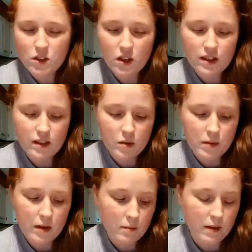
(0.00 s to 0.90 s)
to talk a little
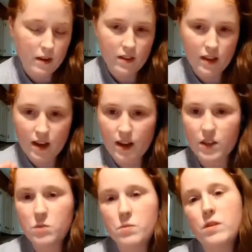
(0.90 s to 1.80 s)
bit about the
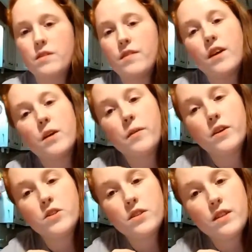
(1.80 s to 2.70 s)
actual
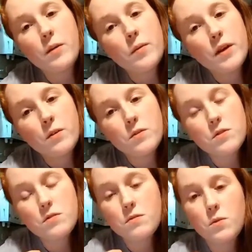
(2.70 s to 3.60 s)
evaluation that we
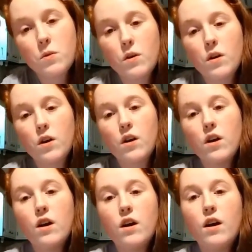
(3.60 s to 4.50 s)
use for
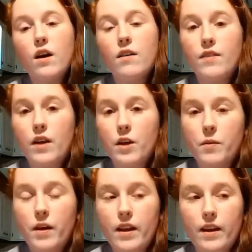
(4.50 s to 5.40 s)

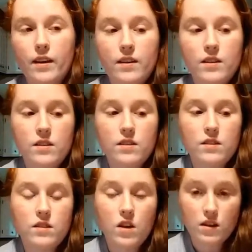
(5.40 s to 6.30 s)
evaluating
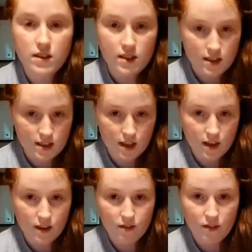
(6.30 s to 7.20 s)
dogs to see
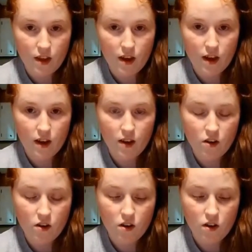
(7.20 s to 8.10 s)
if they
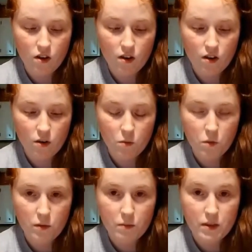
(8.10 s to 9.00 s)

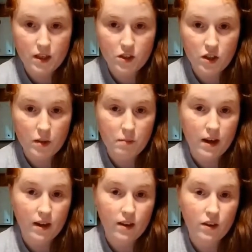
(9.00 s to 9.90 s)
would potentially
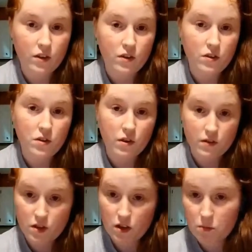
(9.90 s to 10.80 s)
make good
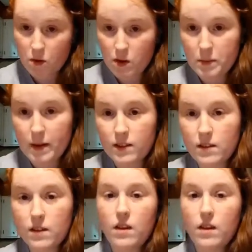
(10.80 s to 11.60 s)
service dog prospects.